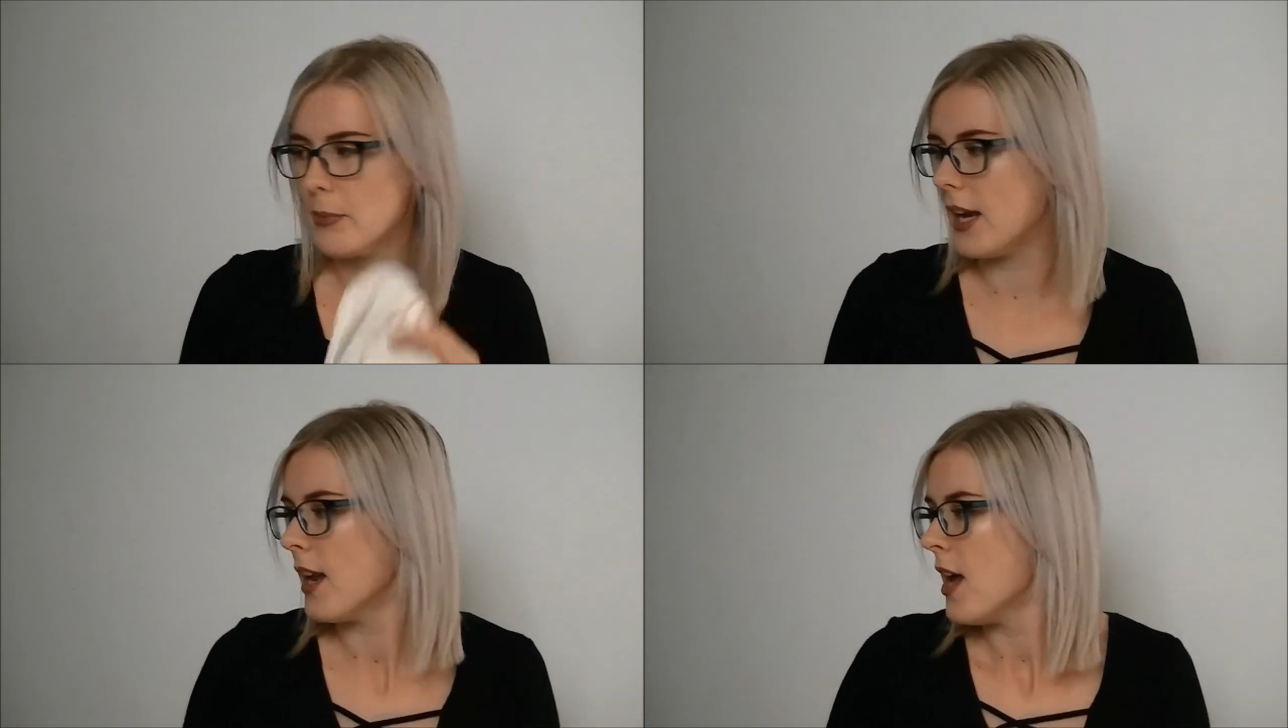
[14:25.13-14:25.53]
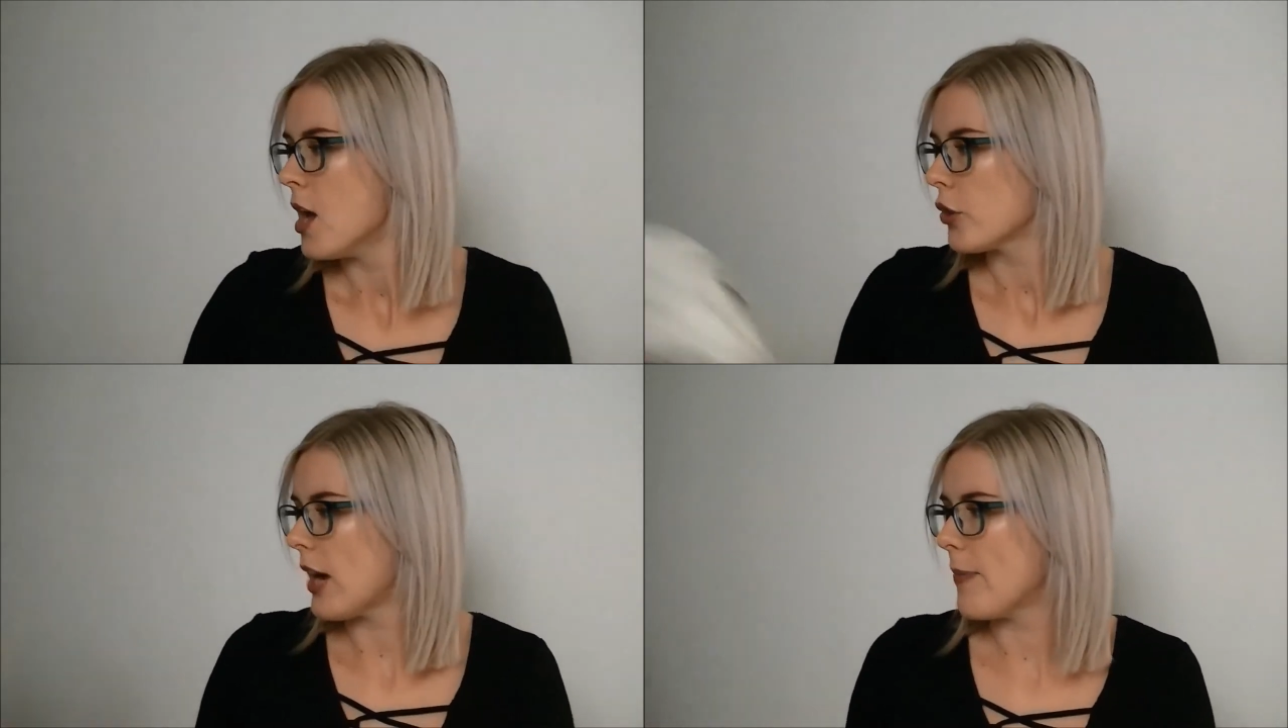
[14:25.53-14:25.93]
But
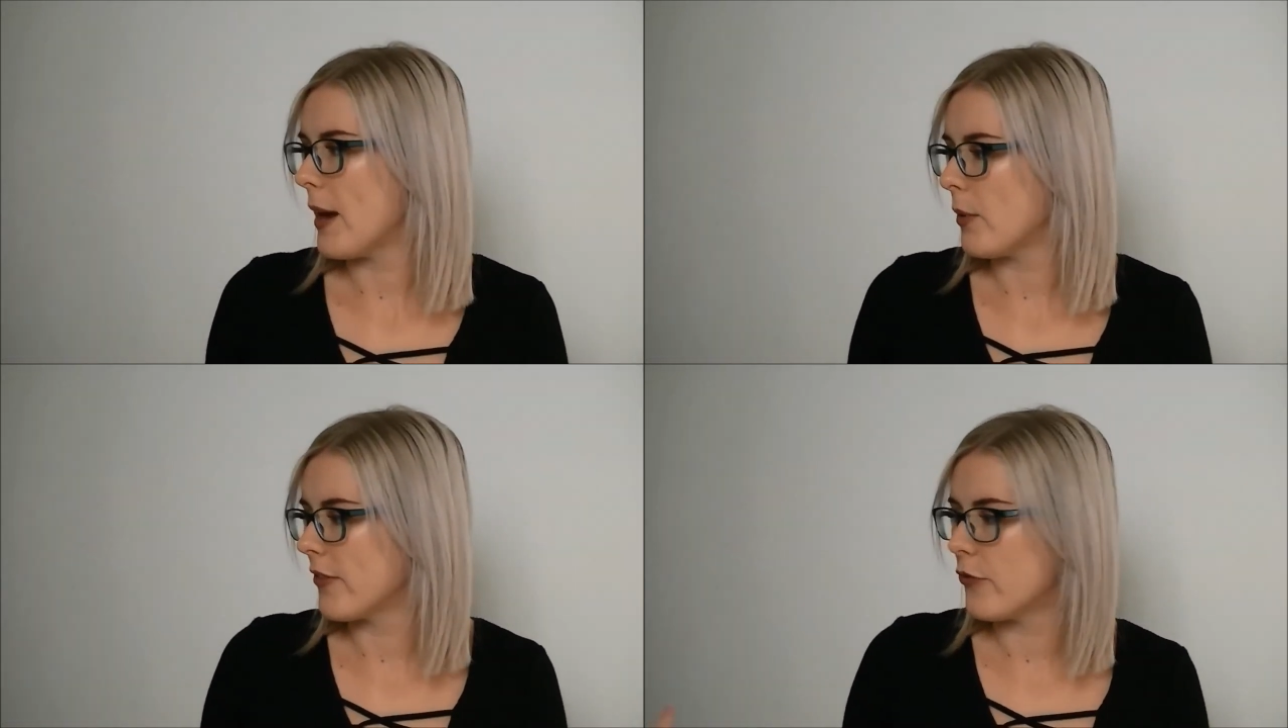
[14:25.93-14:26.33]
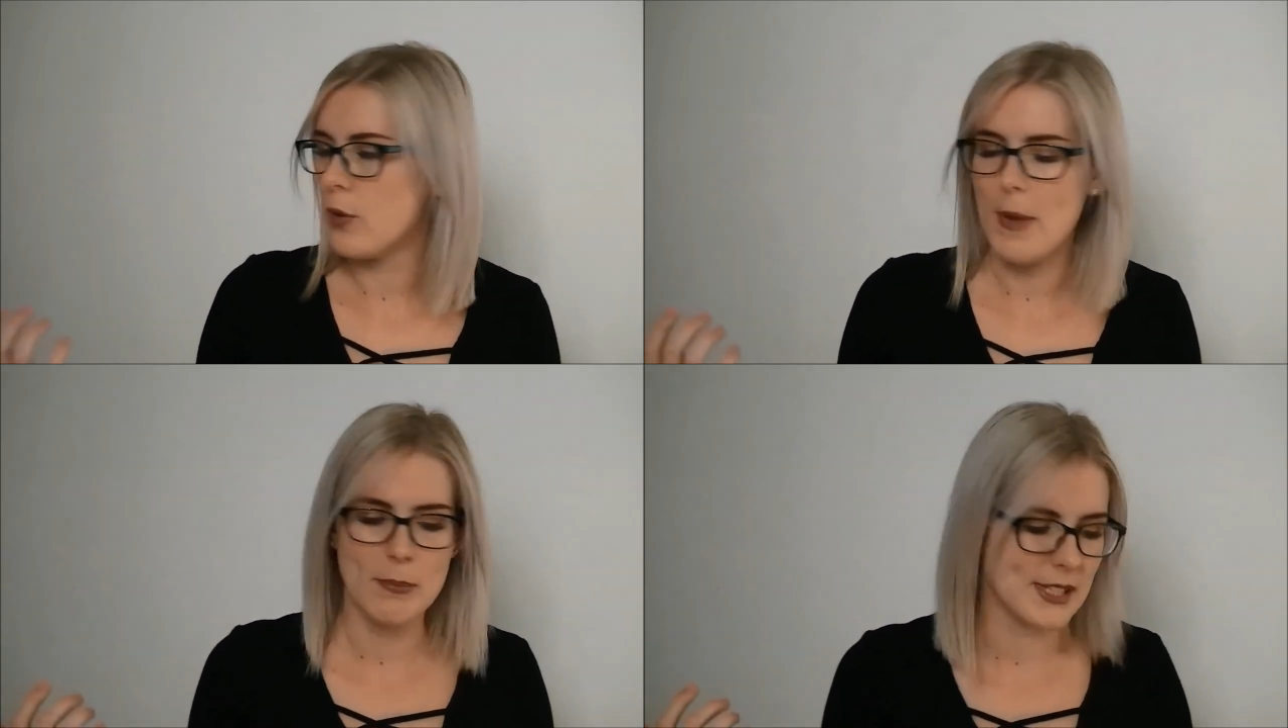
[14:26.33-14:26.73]
grab that one
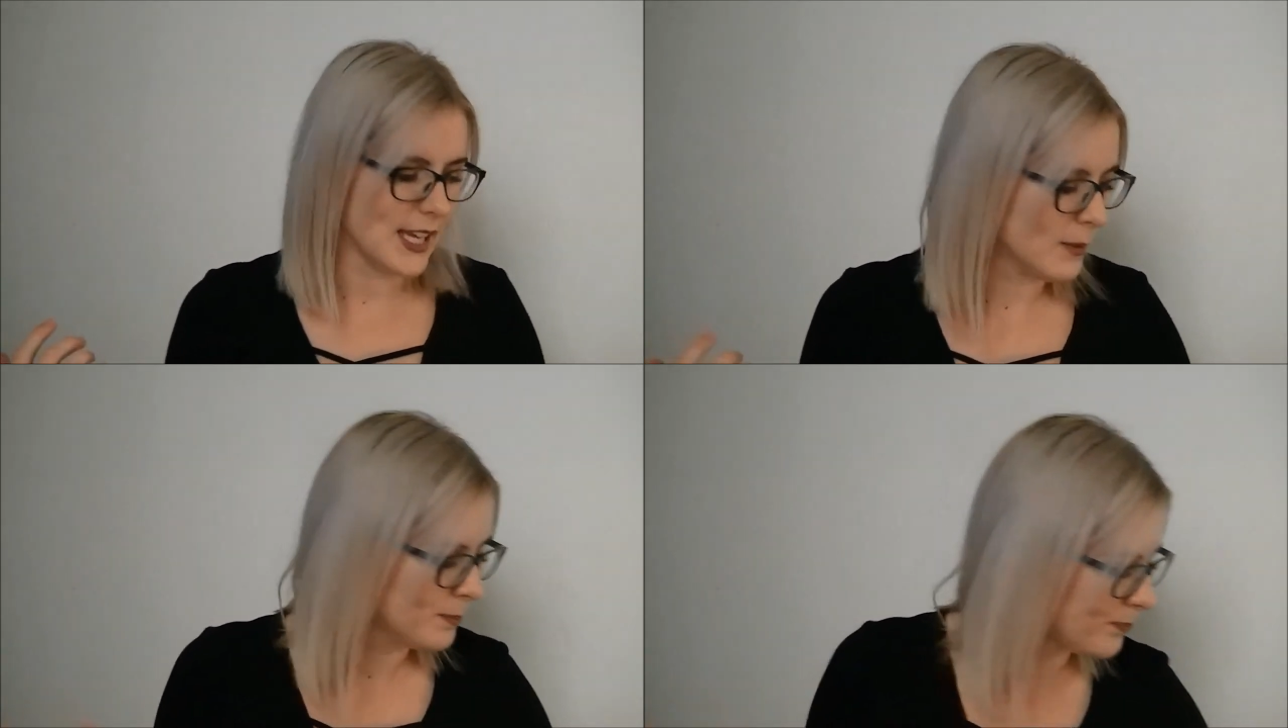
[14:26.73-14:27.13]
for Mumsy.